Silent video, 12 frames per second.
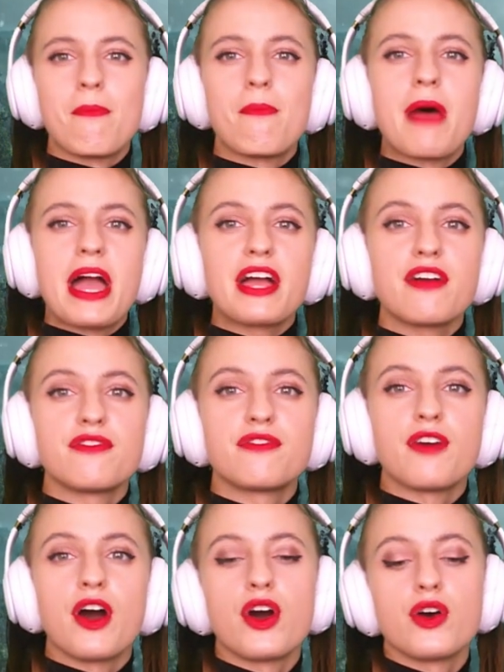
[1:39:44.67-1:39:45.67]

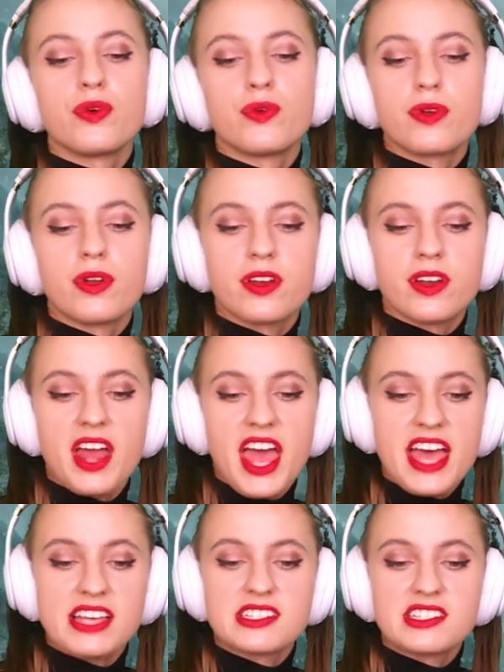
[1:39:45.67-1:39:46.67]

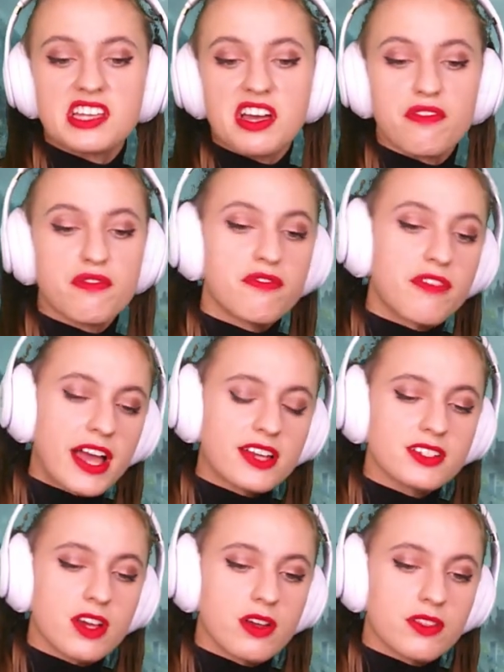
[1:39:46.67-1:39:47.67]
Megaphone-esque
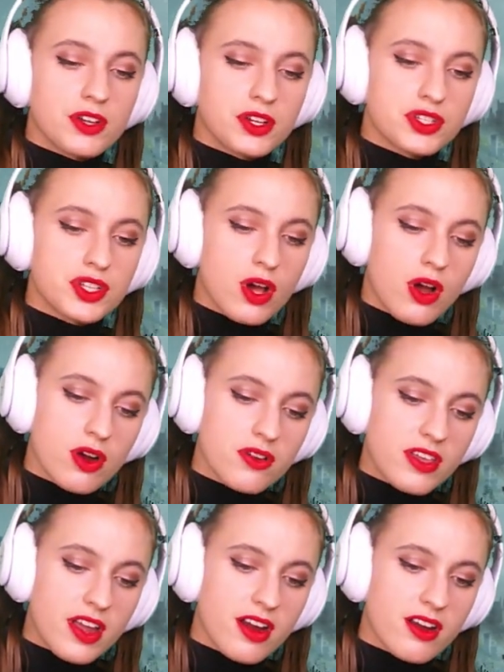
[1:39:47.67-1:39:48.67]
effect on the guitar
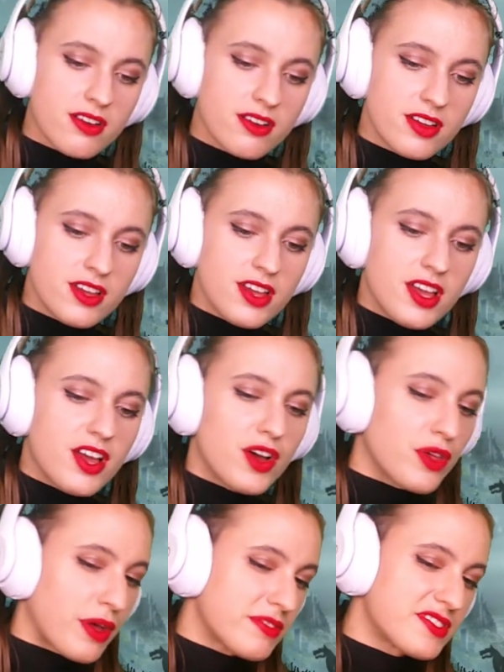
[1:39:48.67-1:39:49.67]
there.
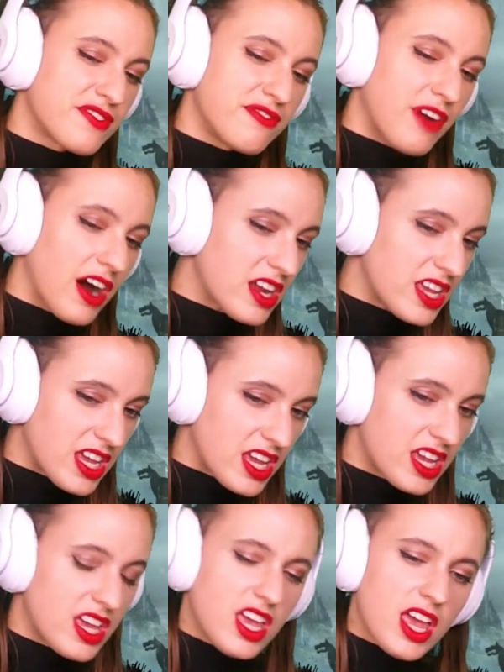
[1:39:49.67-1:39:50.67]
That was
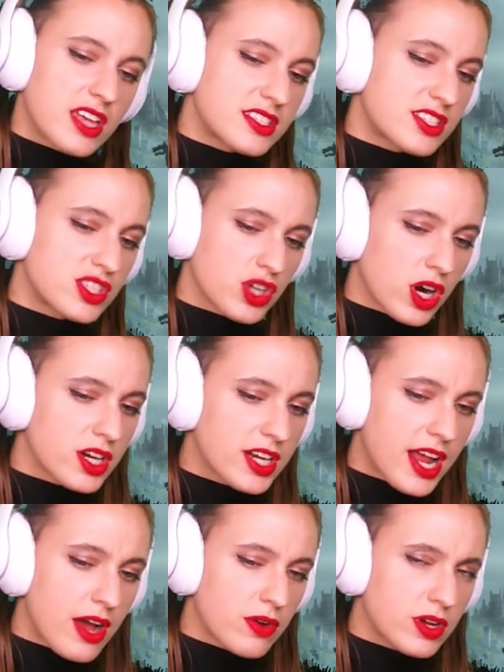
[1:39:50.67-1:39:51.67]
funky. It started
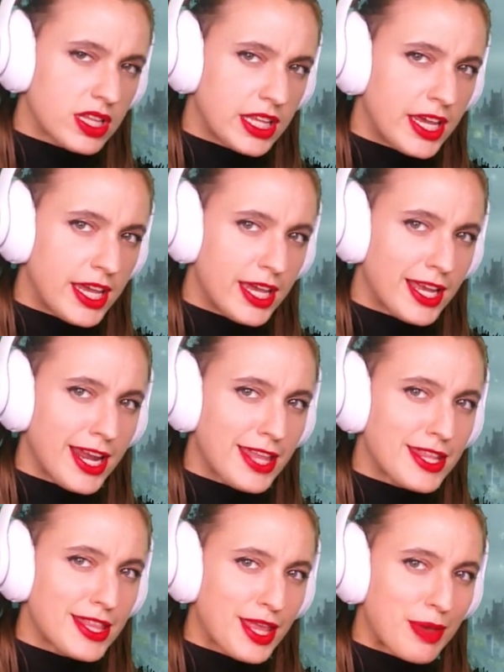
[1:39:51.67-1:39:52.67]
out clean, and
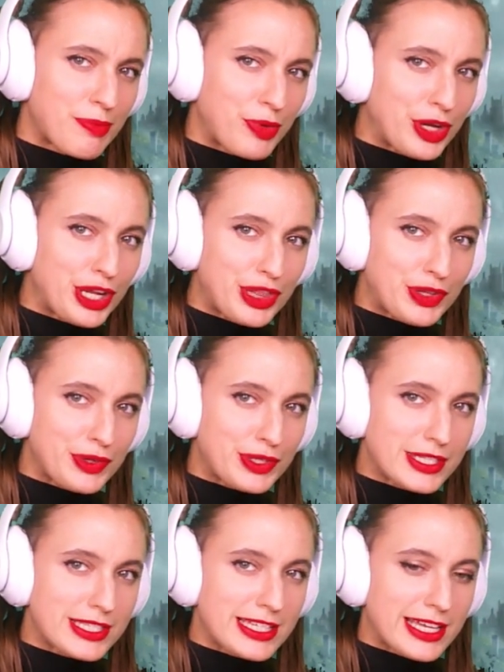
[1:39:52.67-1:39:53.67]
then they put it through
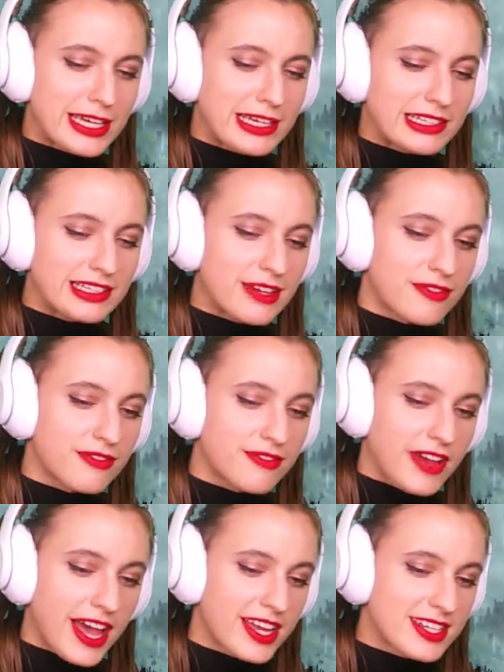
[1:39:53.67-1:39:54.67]
this, like,
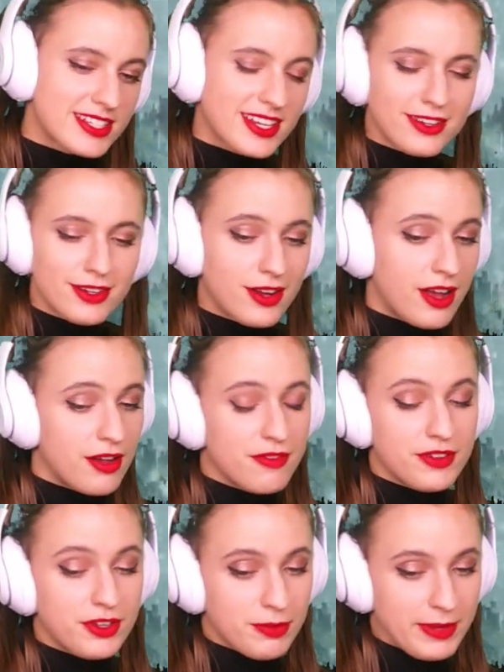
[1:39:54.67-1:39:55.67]
effect. I don't know how I
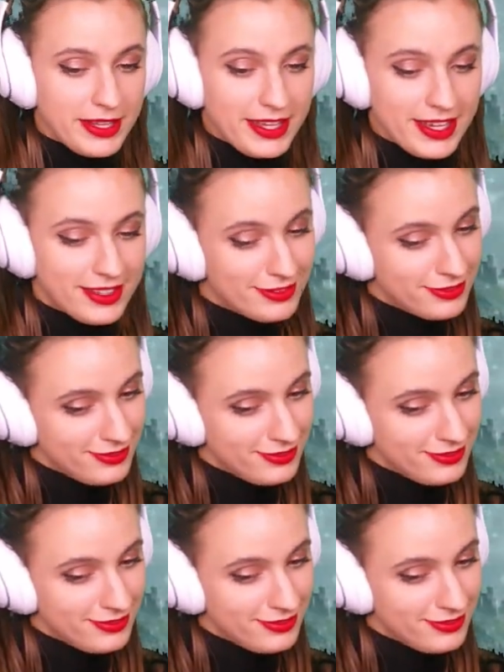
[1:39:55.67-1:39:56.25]
feel about that.